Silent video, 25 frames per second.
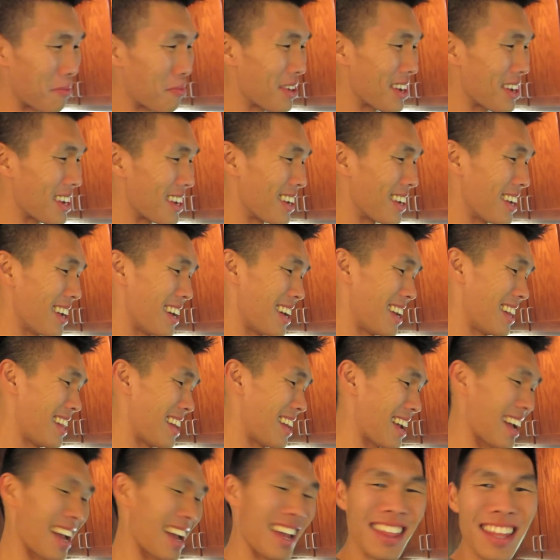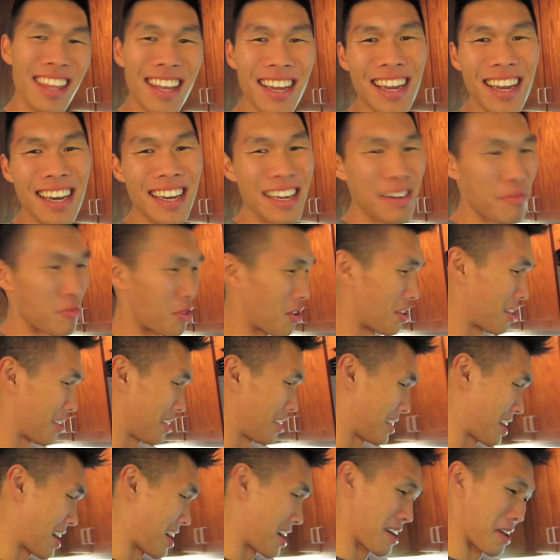Pretty good. Like, I think I need more
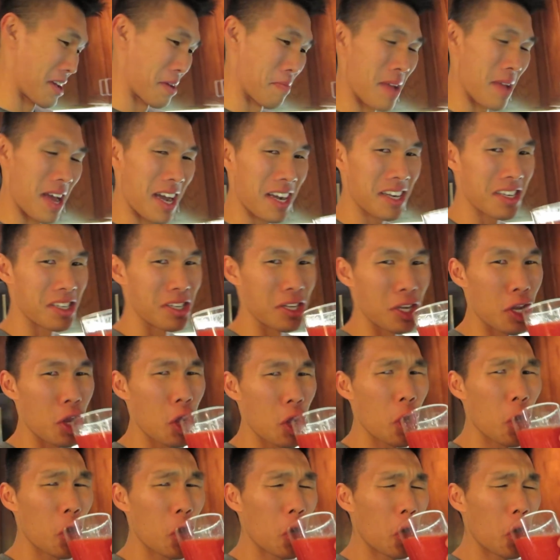lime, actually.